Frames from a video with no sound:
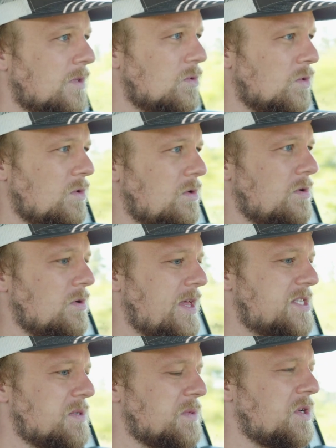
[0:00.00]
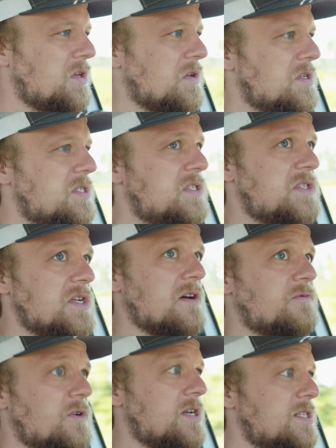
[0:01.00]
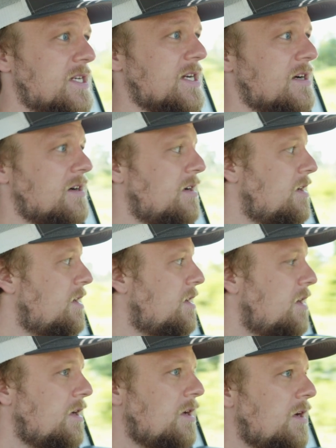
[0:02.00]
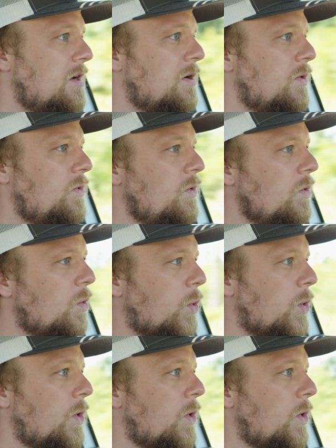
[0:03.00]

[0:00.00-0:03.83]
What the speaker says: Oh, that's some good stuff right there. Whew.